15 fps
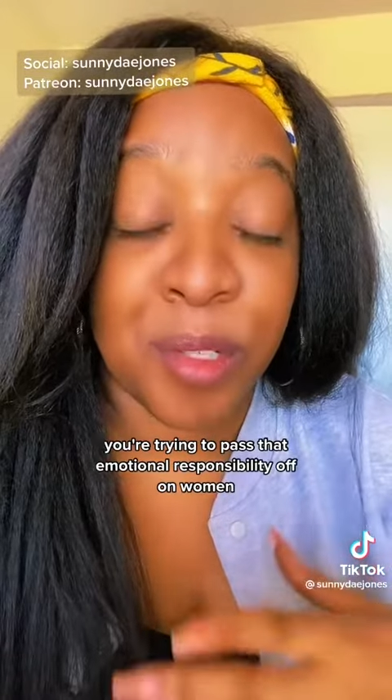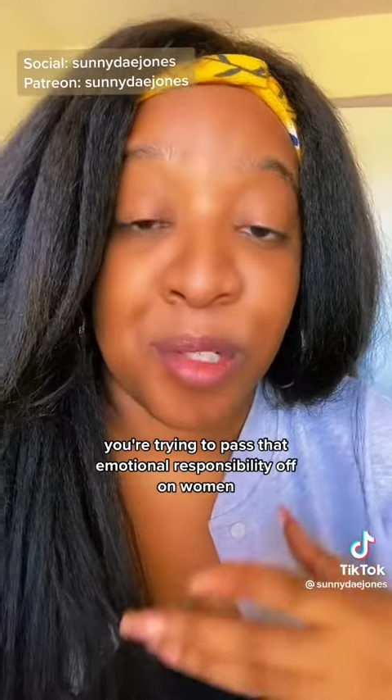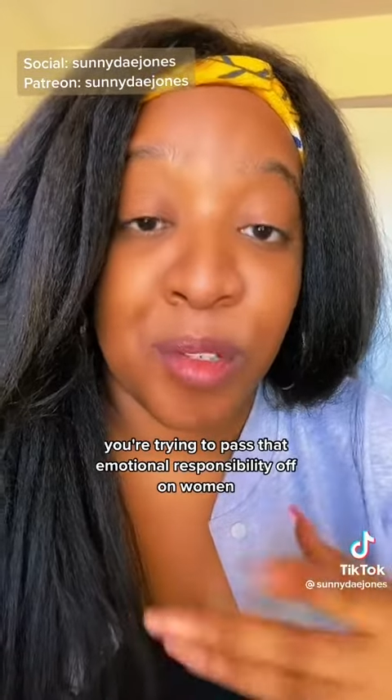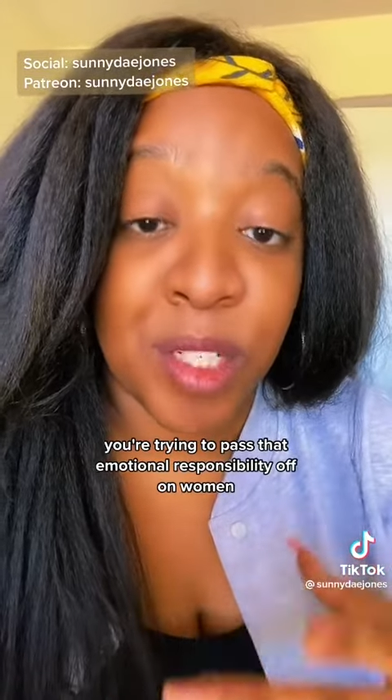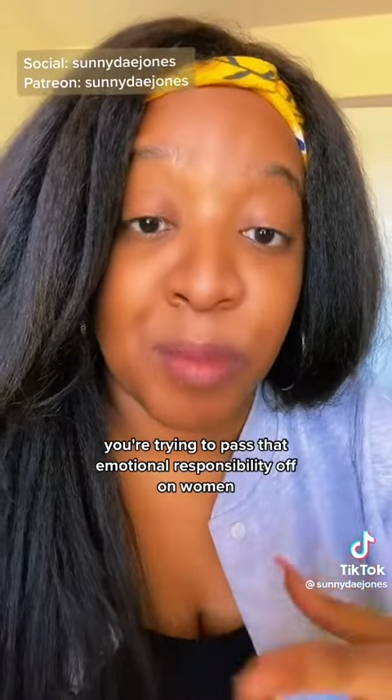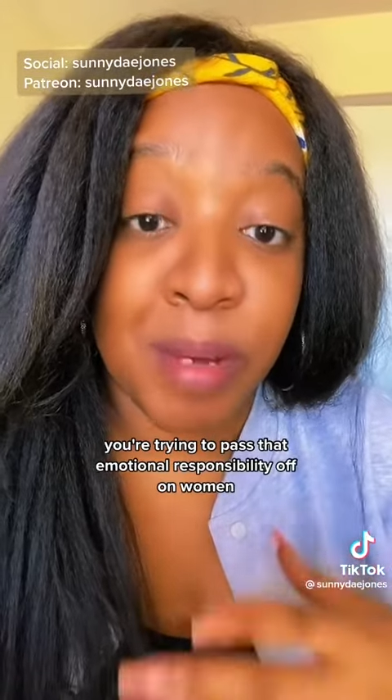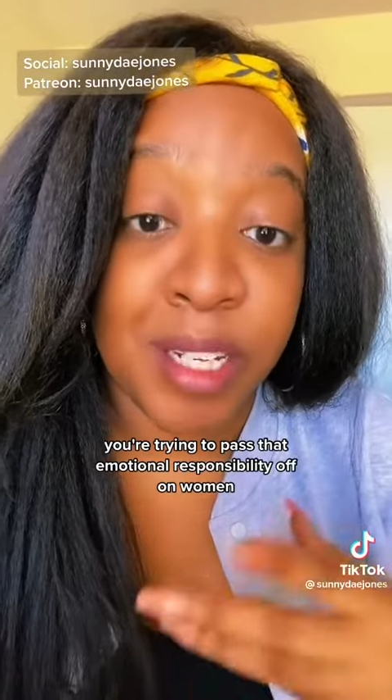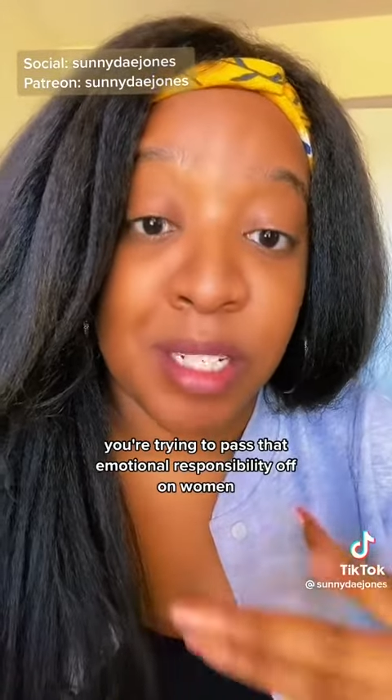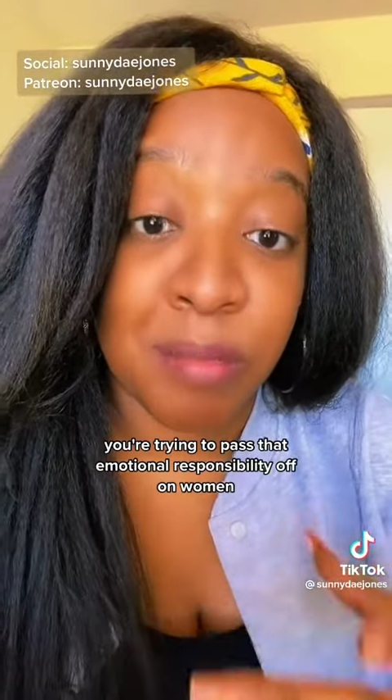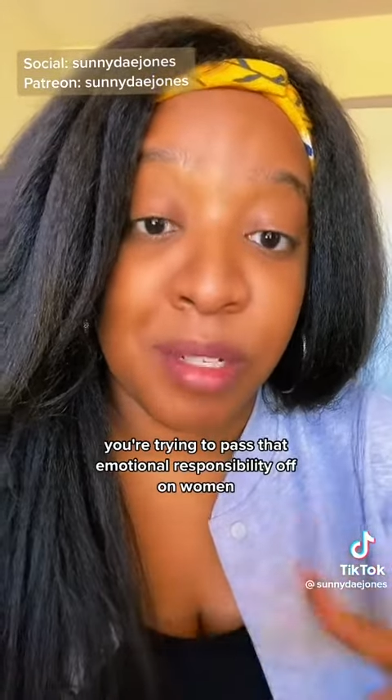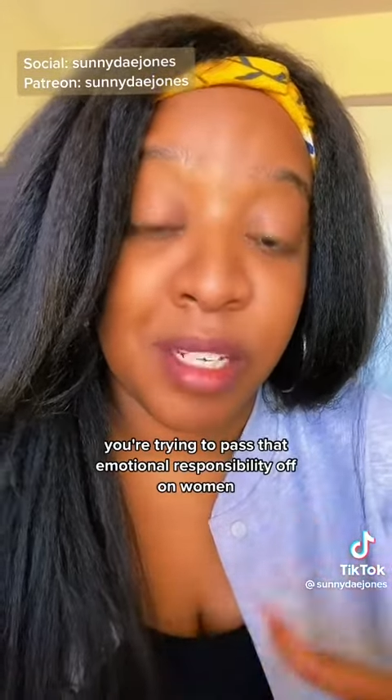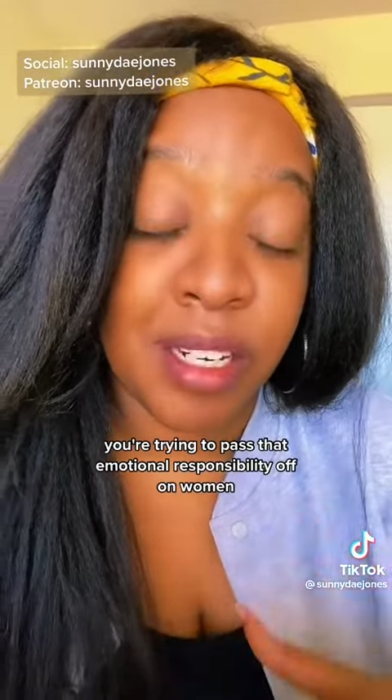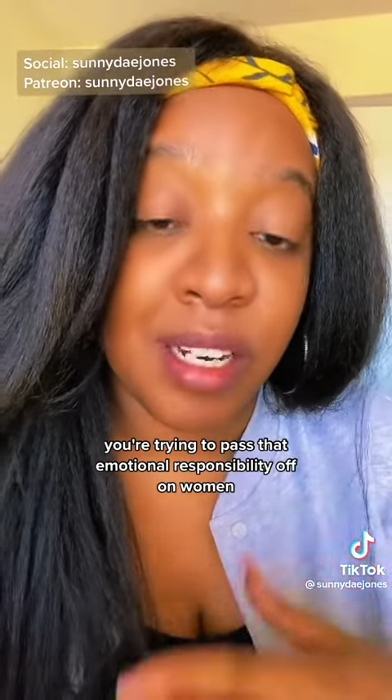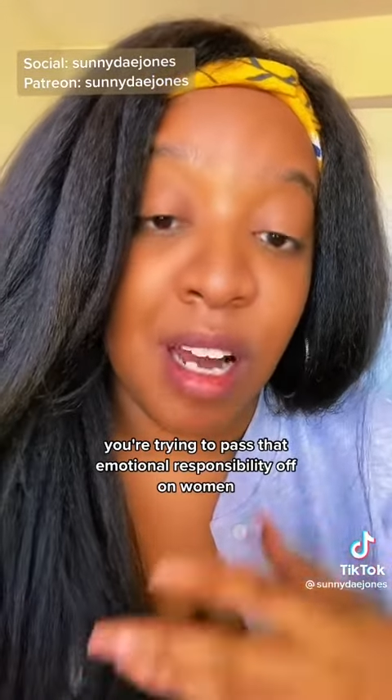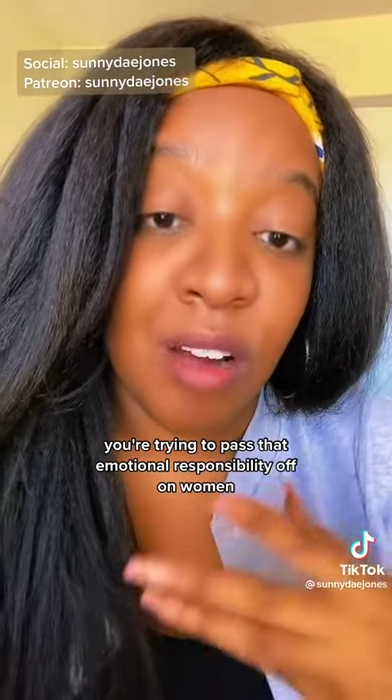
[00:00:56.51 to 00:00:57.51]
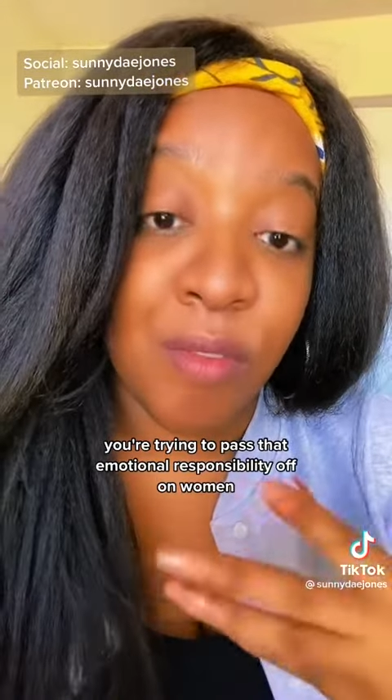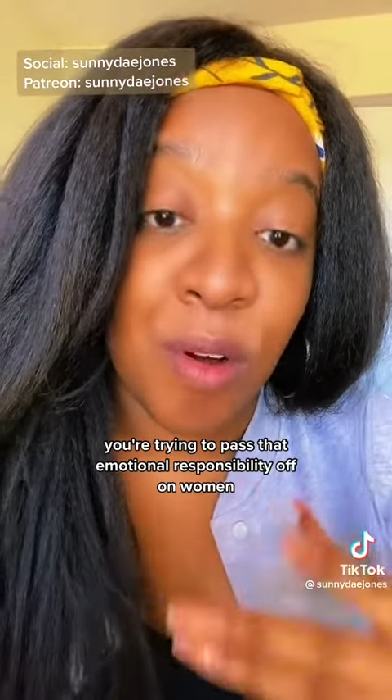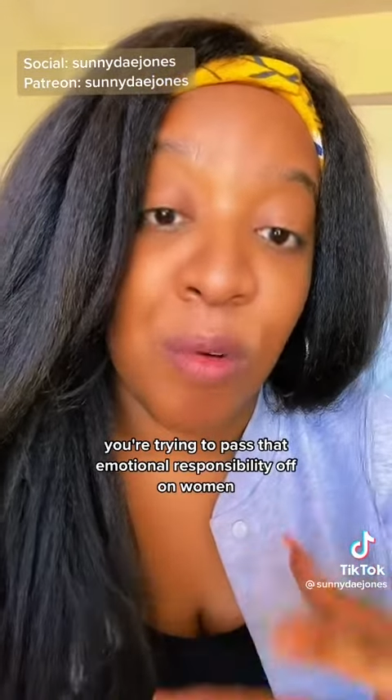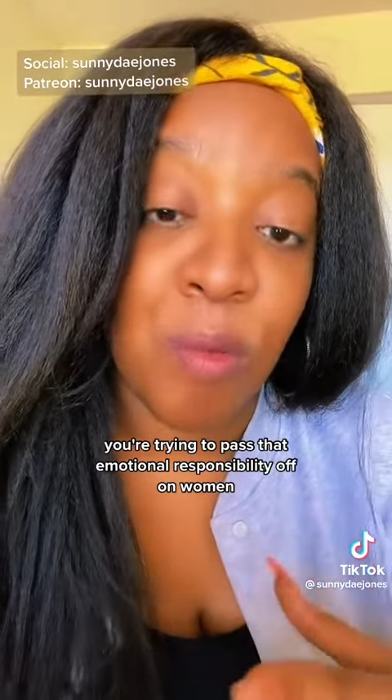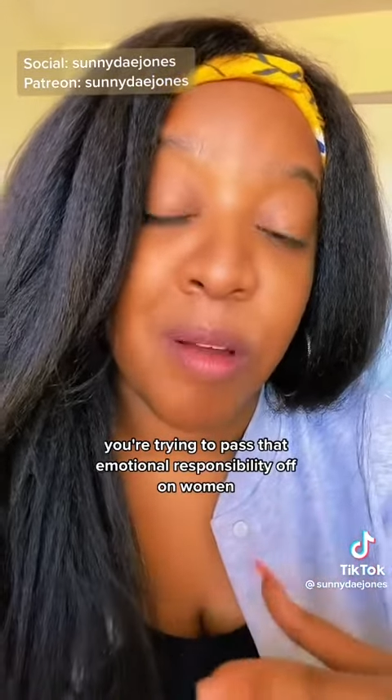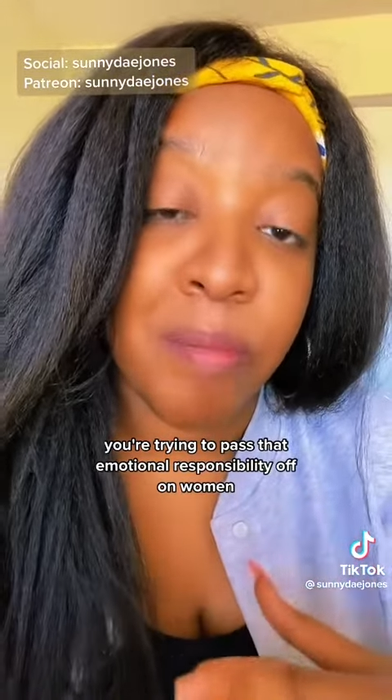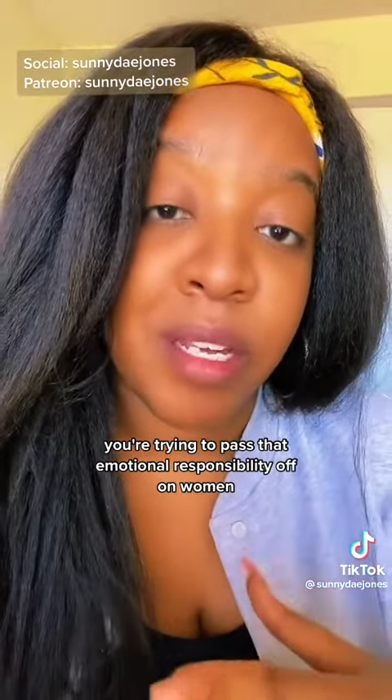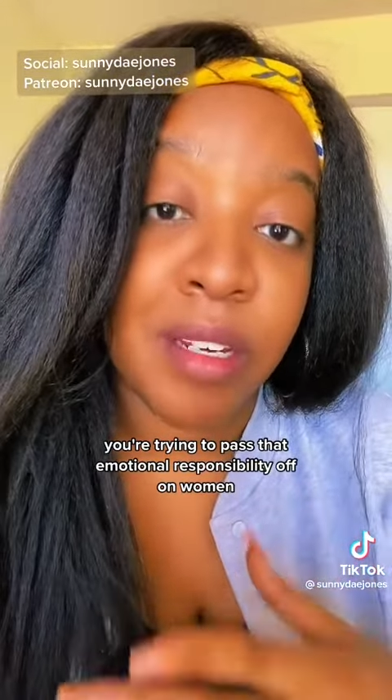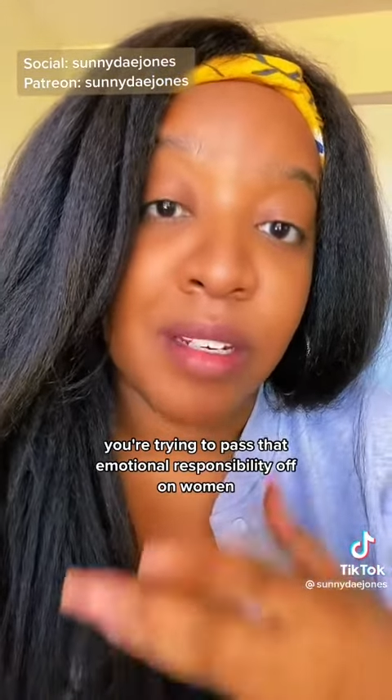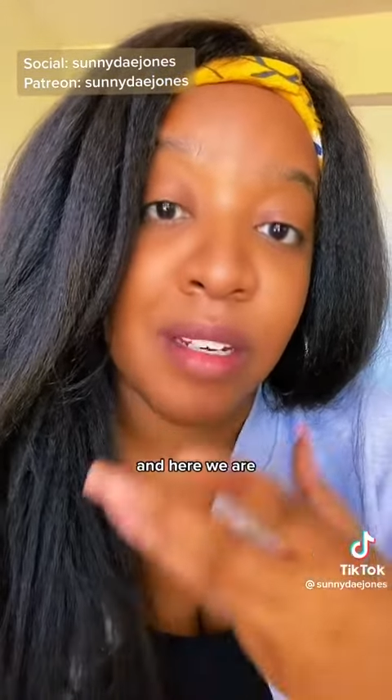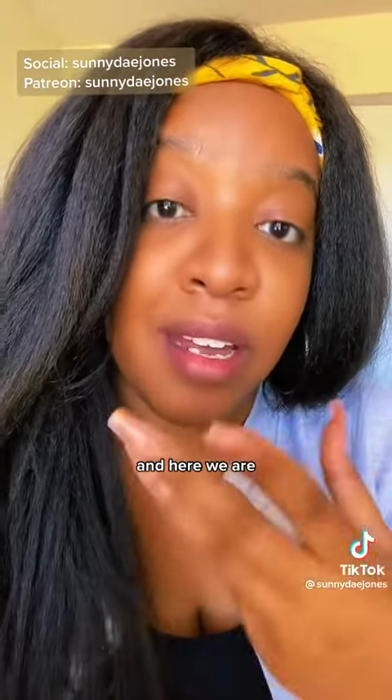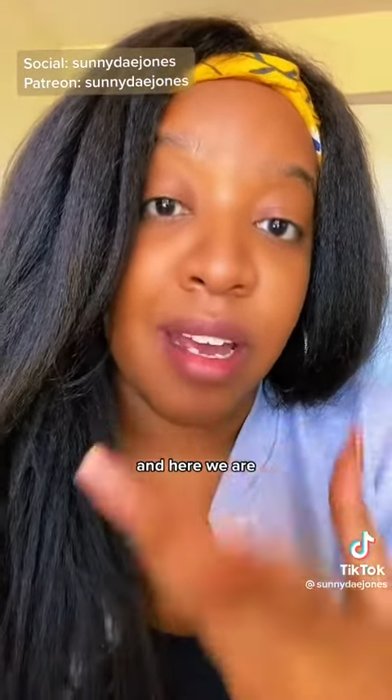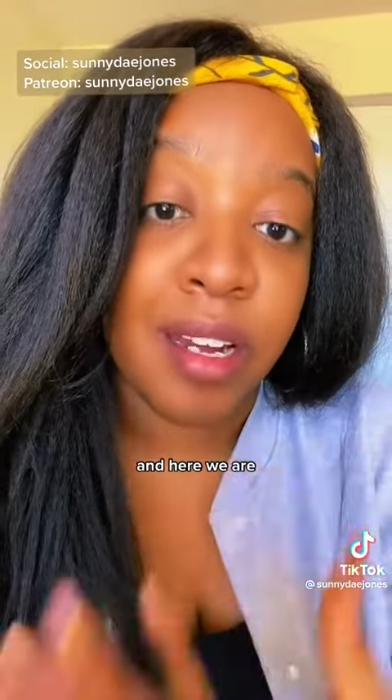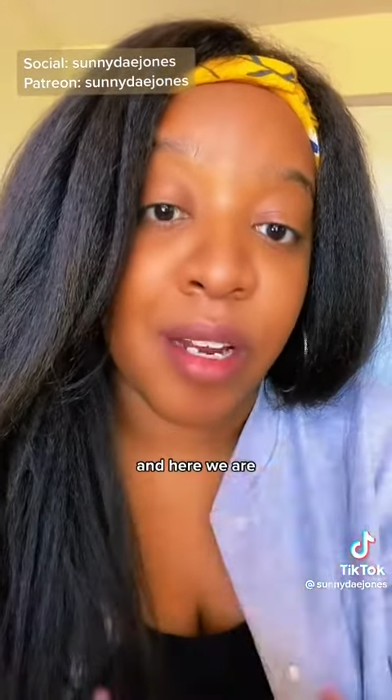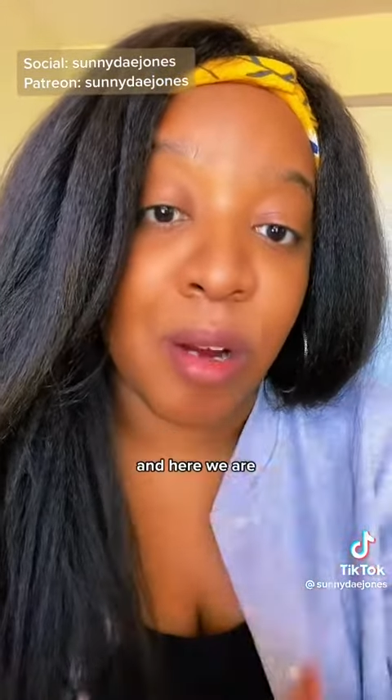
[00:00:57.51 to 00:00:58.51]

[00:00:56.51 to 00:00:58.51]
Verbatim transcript: responsibility off on women. And here